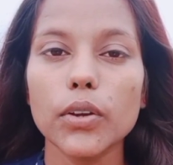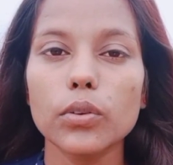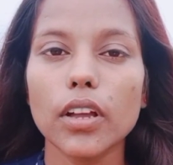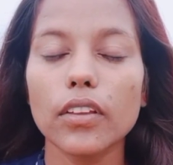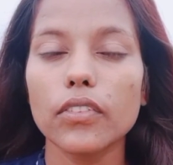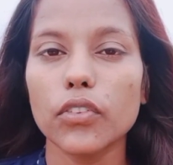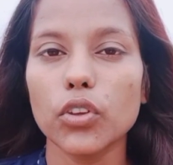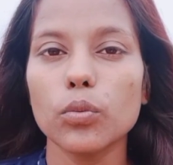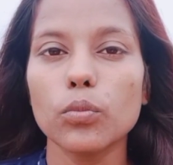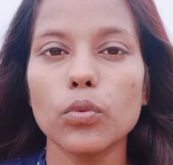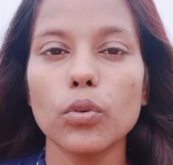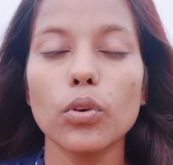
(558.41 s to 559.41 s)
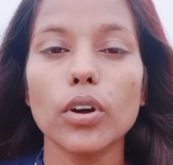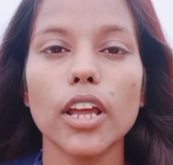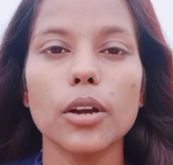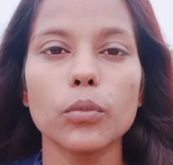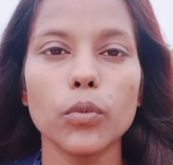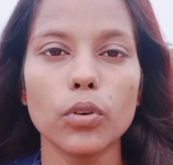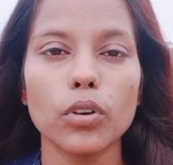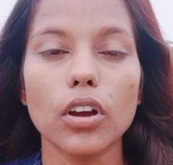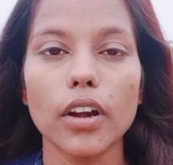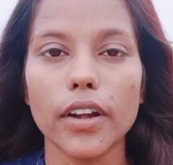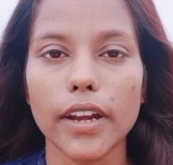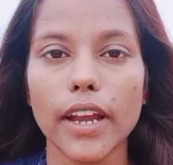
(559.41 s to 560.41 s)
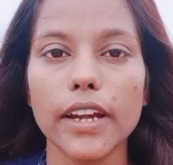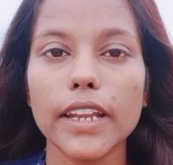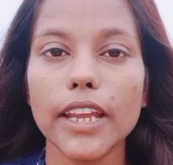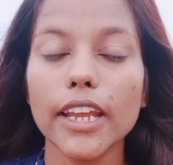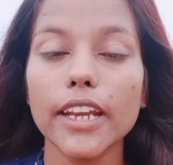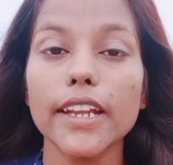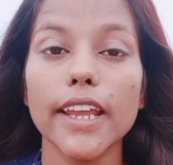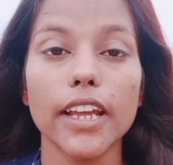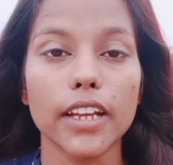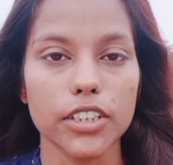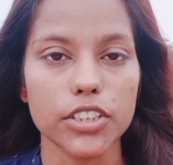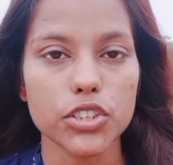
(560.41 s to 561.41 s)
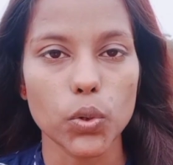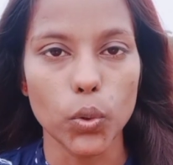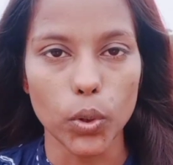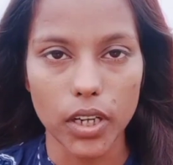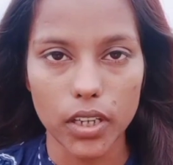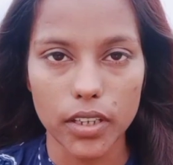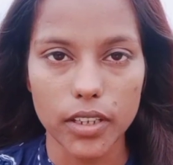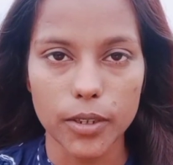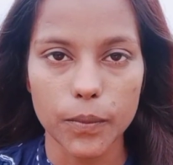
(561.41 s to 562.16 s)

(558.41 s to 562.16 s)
to consume more and more content in English only,